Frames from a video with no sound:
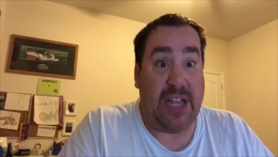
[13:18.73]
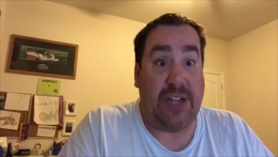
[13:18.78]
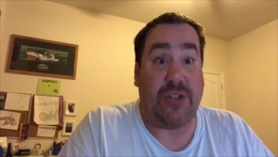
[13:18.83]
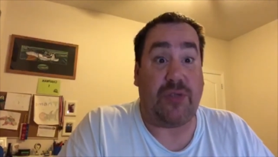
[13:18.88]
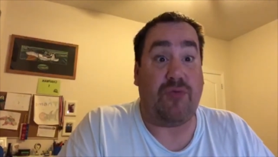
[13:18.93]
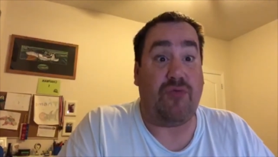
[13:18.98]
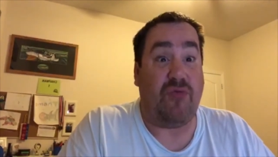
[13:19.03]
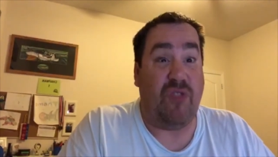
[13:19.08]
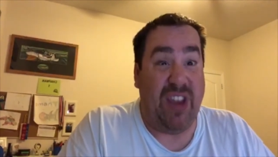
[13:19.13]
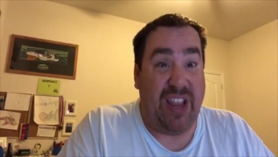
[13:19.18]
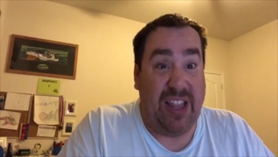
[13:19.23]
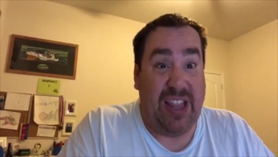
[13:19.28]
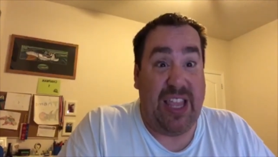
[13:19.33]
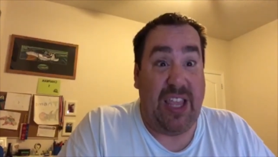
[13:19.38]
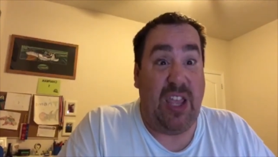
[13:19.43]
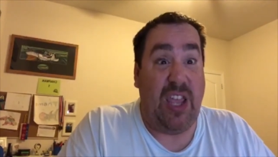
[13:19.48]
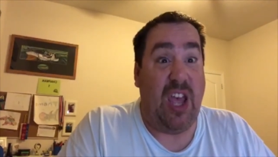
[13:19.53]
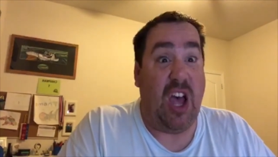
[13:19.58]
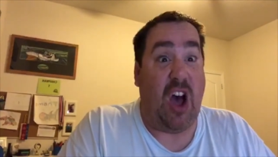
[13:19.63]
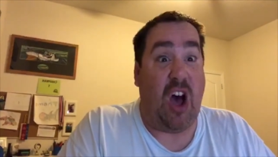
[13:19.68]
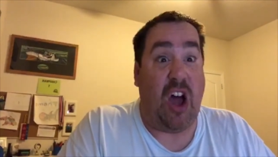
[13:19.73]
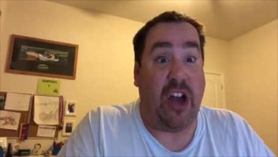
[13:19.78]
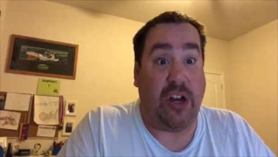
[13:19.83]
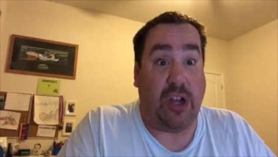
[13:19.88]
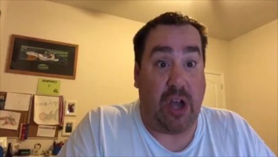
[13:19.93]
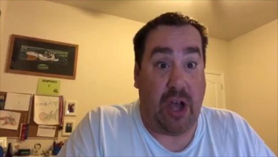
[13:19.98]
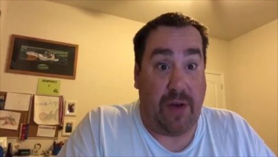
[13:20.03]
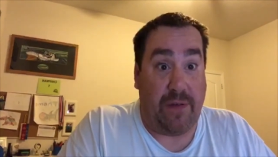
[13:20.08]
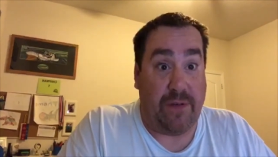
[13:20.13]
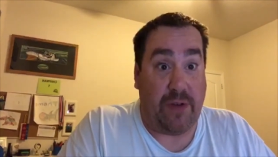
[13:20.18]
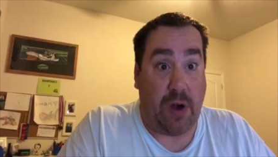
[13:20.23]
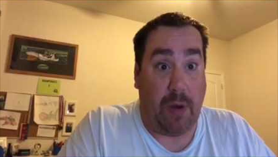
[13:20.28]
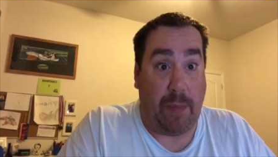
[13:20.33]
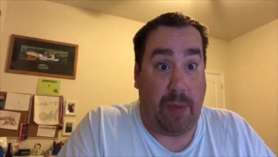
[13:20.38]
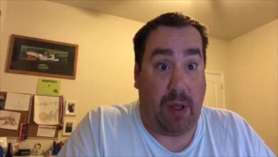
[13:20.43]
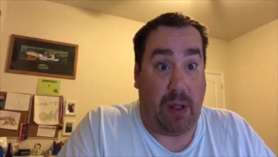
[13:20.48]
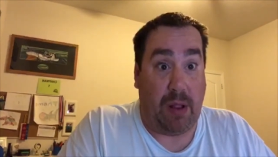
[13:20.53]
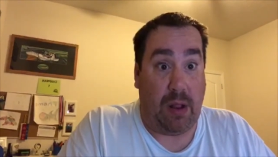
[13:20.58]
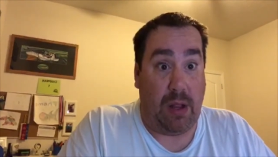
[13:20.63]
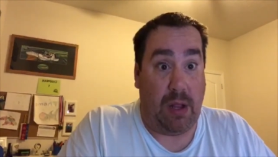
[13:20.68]
it's really
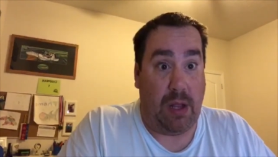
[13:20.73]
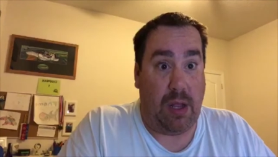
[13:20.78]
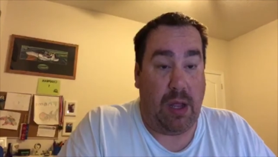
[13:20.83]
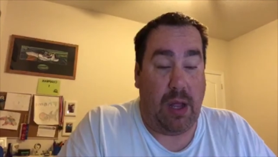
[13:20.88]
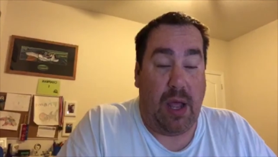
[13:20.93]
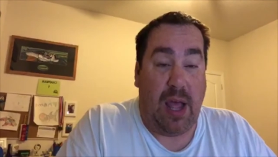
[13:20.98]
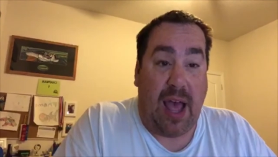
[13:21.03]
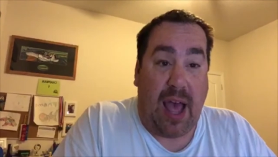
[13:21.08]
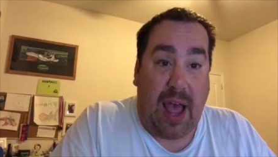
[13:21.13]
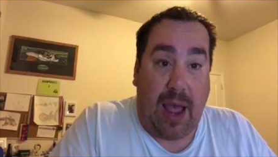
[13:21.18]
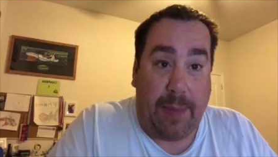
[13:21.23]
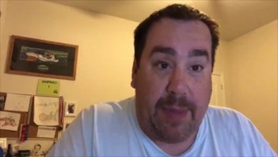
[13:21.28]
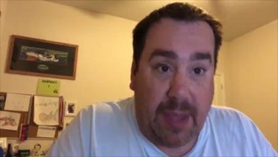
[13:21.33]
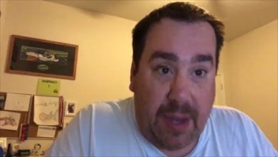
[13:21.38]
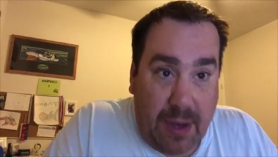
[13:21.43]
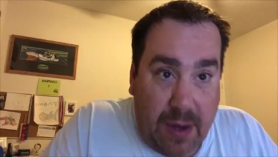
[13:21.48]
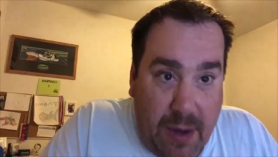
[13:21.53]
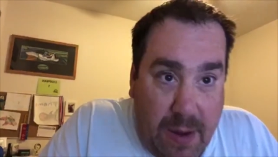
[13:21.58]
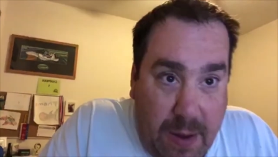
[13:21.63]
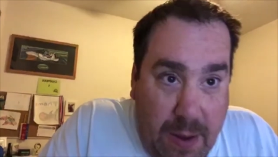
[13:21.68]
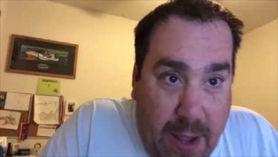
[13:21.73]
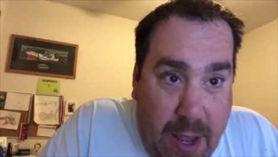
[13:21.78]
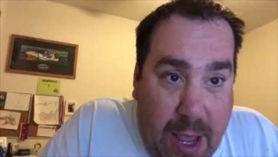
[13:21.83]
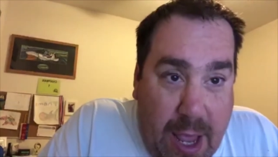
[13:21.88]
uncomfortable. I mean,